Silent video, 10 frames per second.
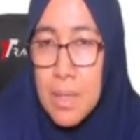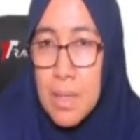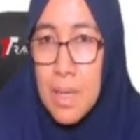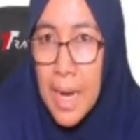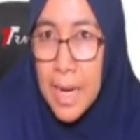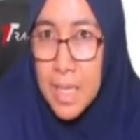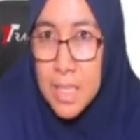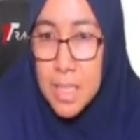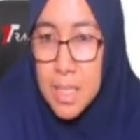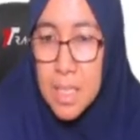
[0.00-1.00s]
Like this.
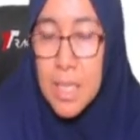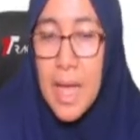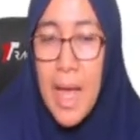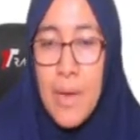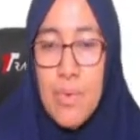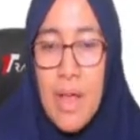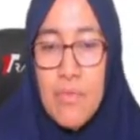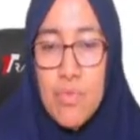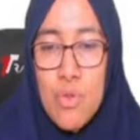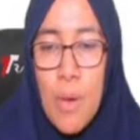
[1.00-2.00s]
And we have
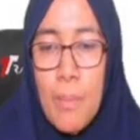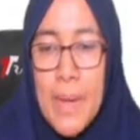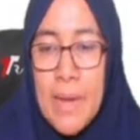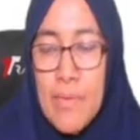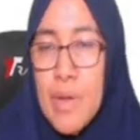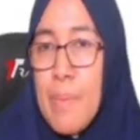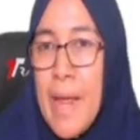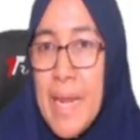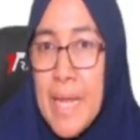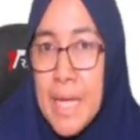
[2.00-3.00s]
to complete
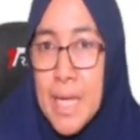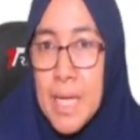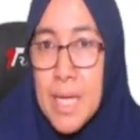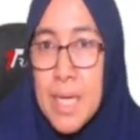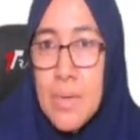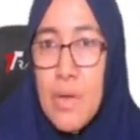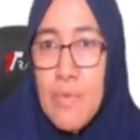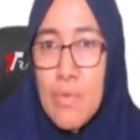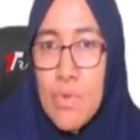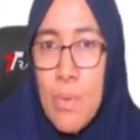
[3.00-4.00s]
remaining. We have
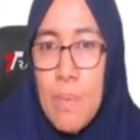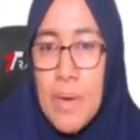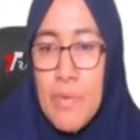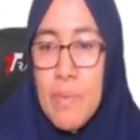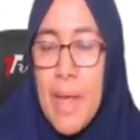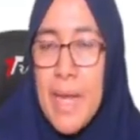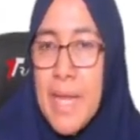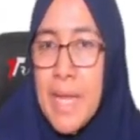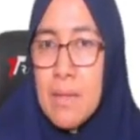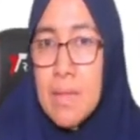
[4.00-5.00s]
to complete
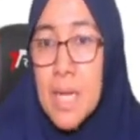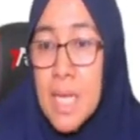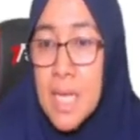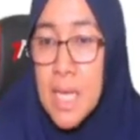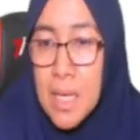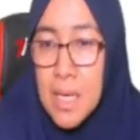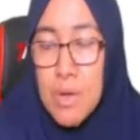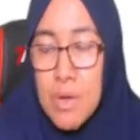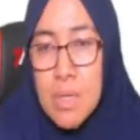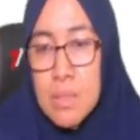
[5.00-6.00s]
remaining 3
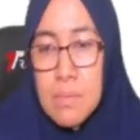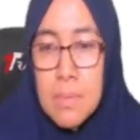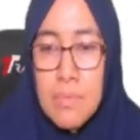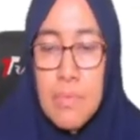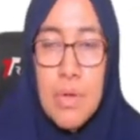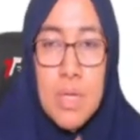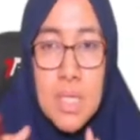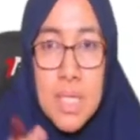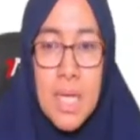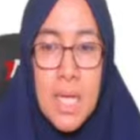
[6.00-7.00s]
because
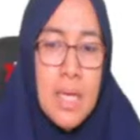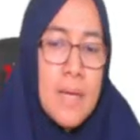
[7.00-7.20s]
3